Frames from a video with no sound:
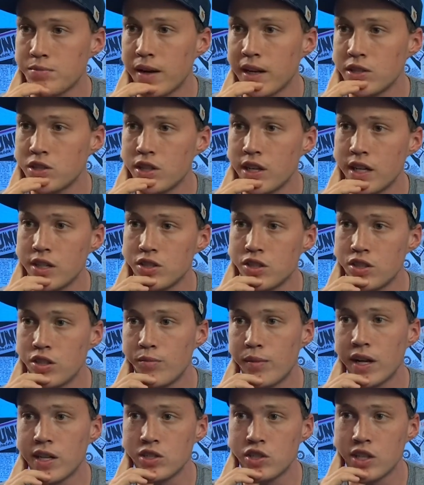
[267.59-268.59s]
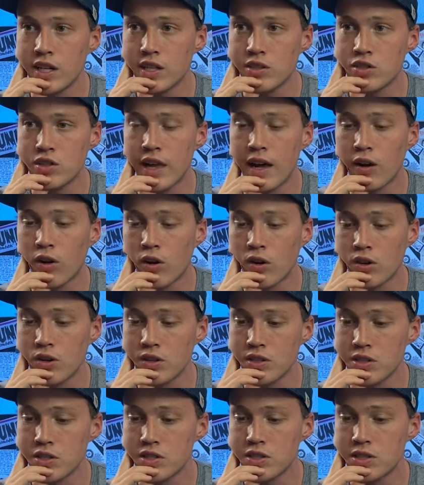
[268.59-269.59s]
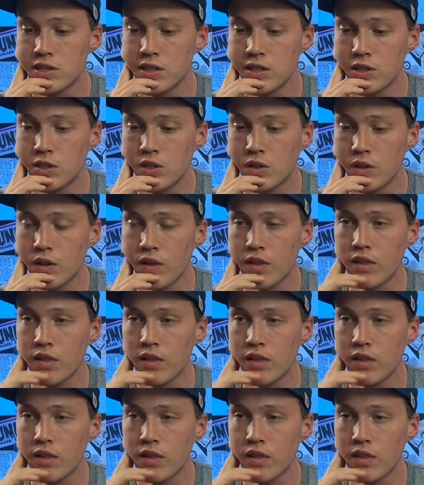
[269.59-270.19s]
might change and you might change, that art is still